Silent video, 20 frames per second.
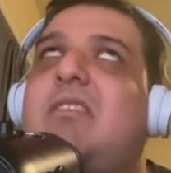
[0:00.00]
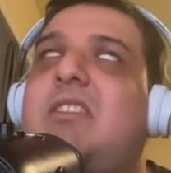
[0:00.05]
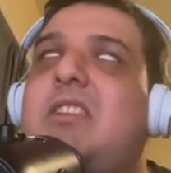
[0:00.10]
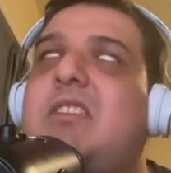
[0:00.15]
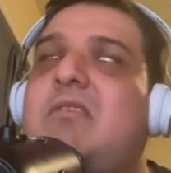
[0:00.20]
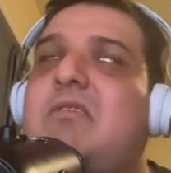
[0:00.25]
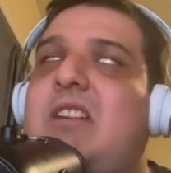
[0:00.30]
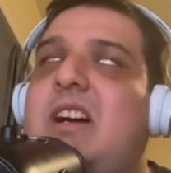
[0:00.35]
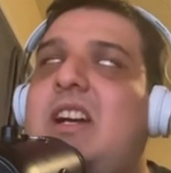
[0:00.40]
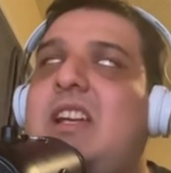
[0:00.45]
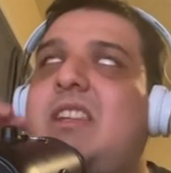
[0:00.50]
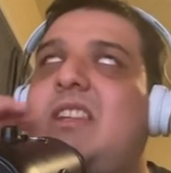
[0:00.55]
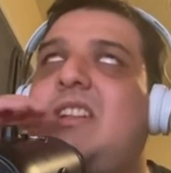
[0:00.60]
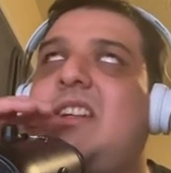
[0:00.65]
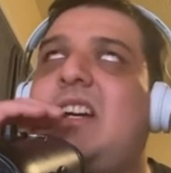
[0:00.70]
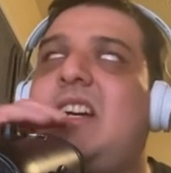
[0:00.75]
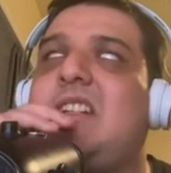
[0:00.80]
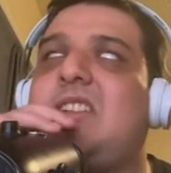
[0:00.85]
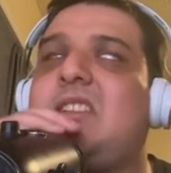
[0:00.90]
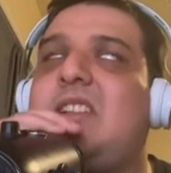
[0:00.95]
Wonder why the
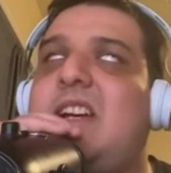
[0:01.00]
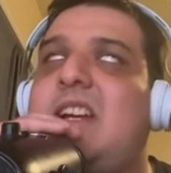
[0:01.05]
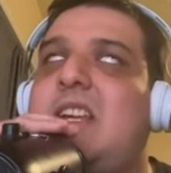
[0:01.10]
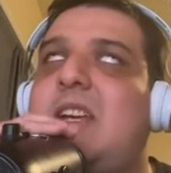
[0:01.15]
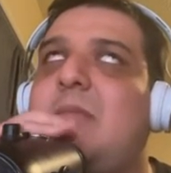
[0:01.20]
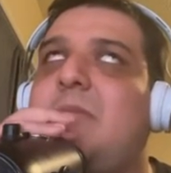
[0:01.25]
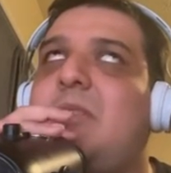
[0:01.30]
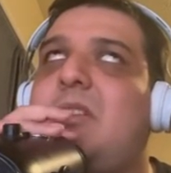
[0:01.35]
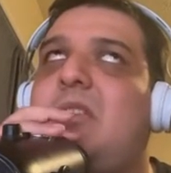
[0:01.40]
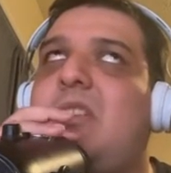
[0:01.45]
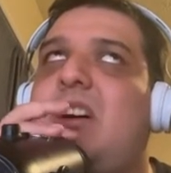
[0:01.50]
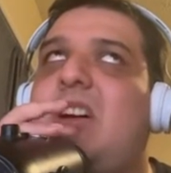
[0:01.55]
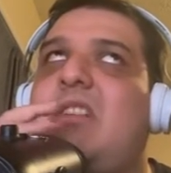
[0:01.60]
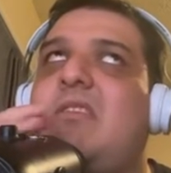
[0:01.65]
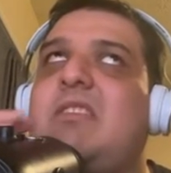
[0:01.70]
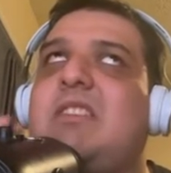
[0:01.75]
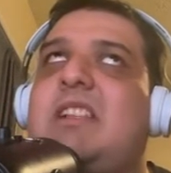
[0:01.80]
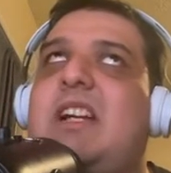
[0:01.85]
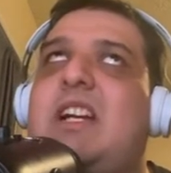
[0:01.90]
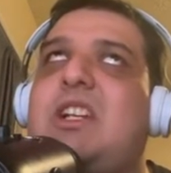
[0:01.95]
Knights let him go. I
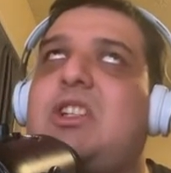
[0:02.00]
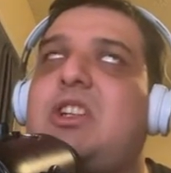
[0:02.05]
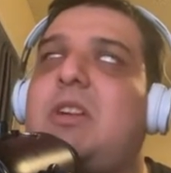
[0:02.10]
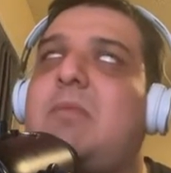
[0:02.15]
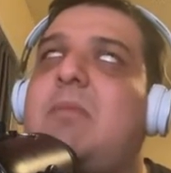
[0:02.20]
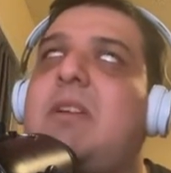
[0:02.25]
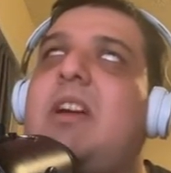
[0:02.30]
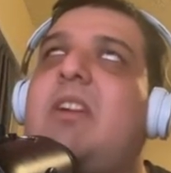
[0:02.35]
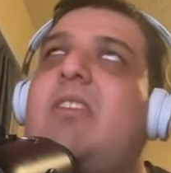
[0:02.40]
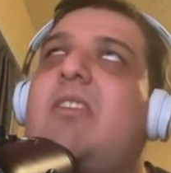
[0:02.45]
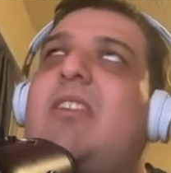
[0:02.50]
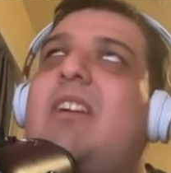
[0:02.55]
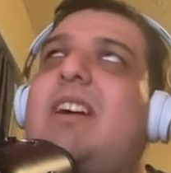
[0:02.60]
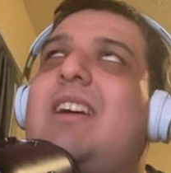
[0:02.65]
always liked John Merrill.